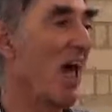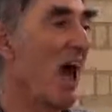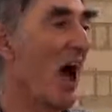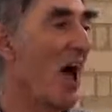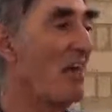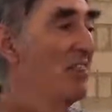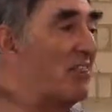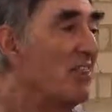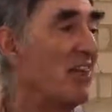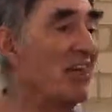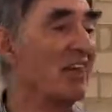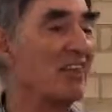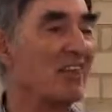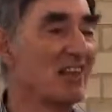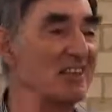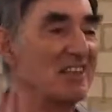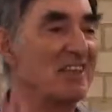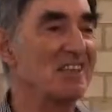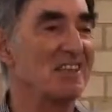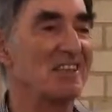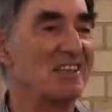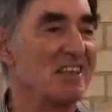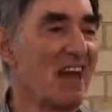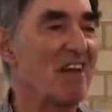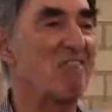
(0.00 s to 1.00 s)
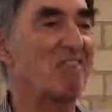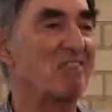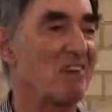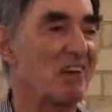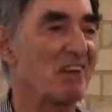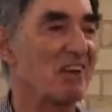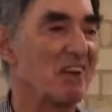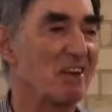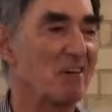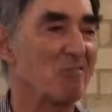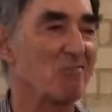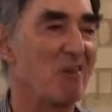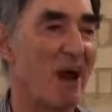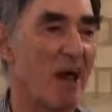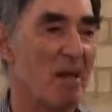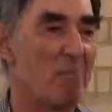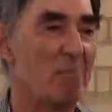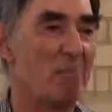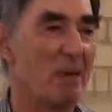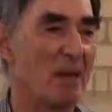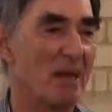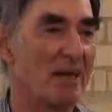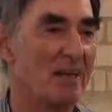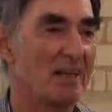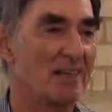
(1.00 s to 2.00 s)
I think this is definitely the right
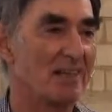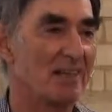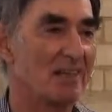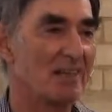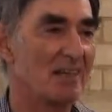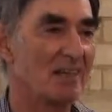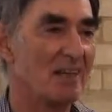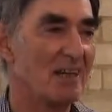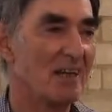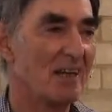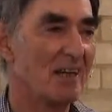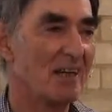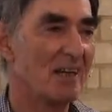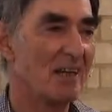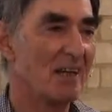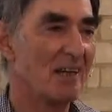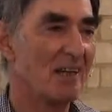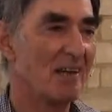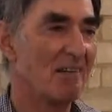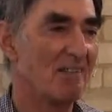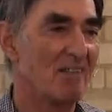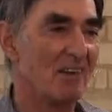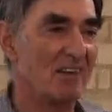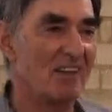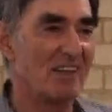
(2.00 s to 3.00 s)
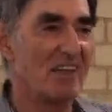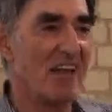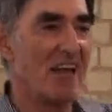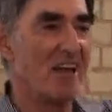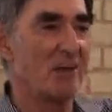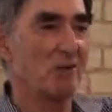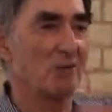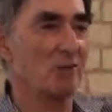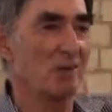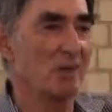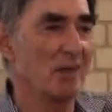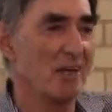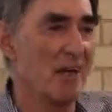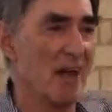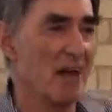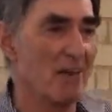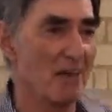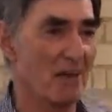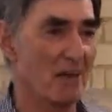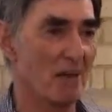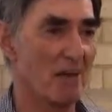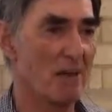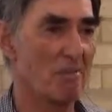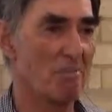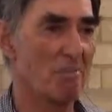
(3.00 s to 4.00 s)
place. Forget all the
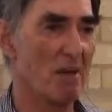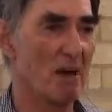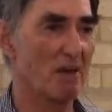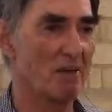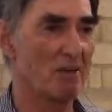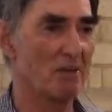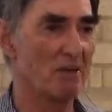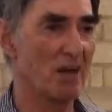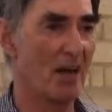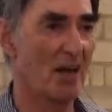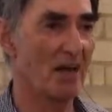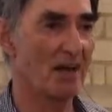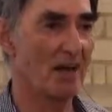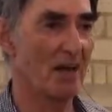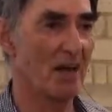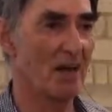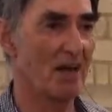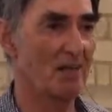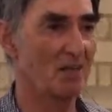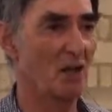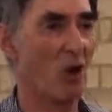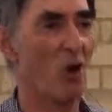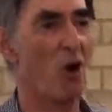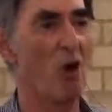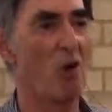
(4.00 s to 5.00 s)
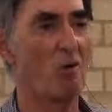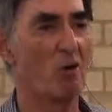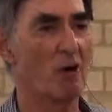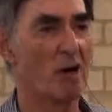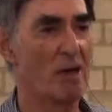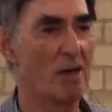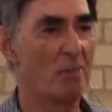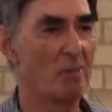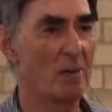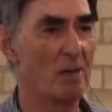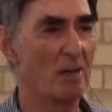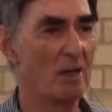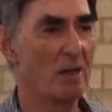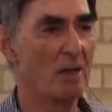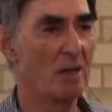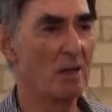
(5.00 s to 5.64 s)
other Mount Sinai's, Horeb.